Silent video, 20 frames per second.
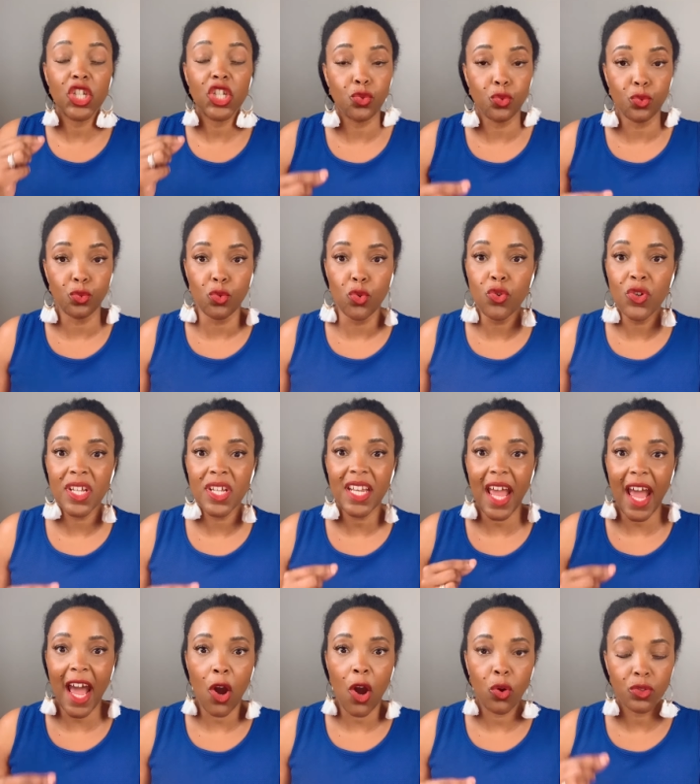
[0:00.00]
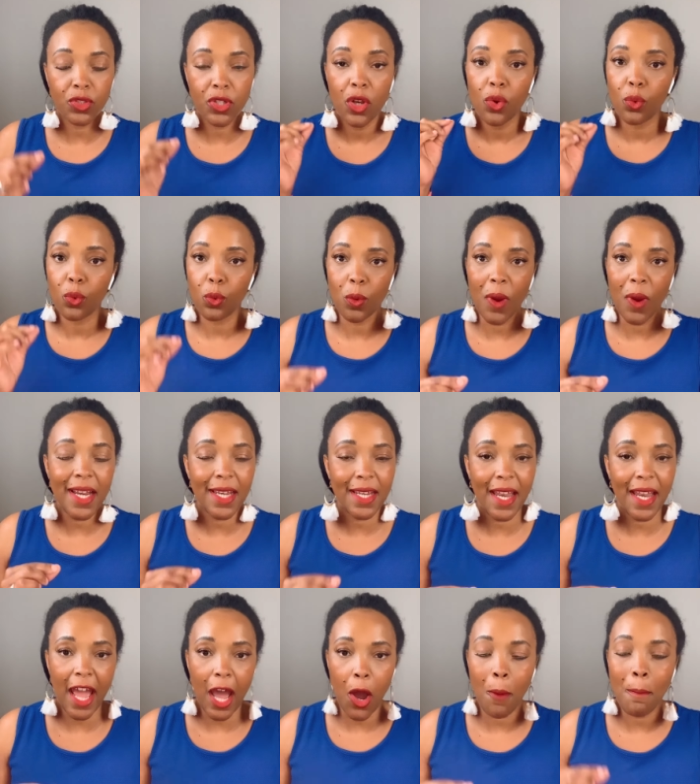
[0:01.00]
is rooted out right
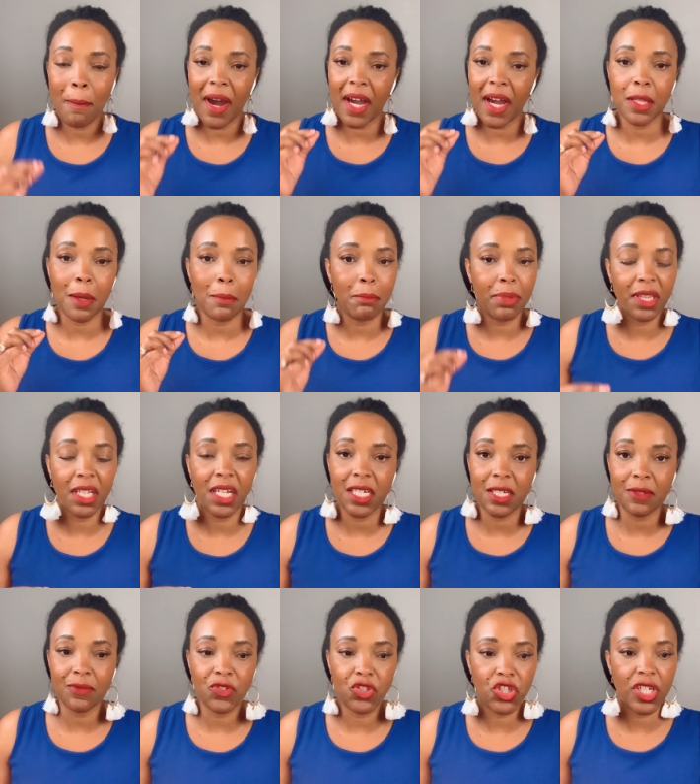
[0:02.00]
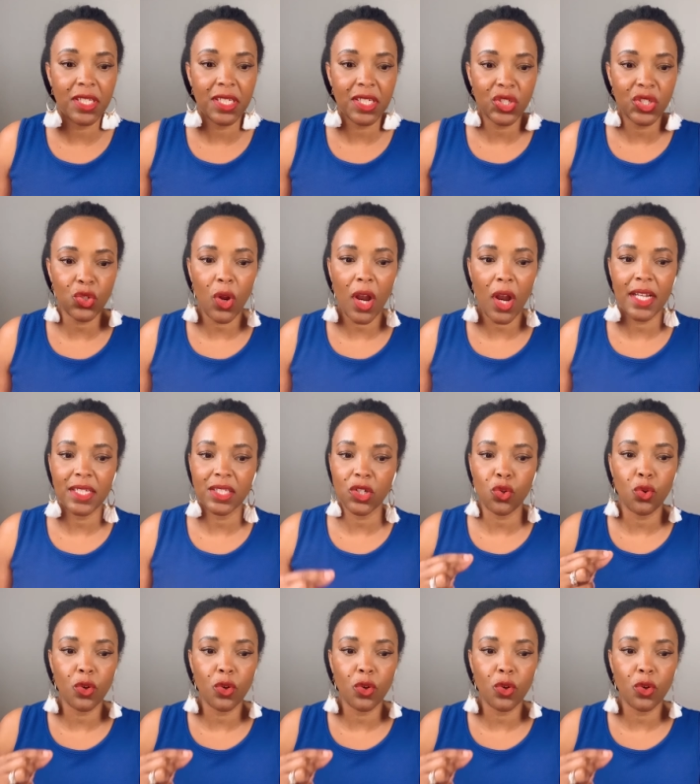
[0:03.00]
now by the blood of Jesus Christ,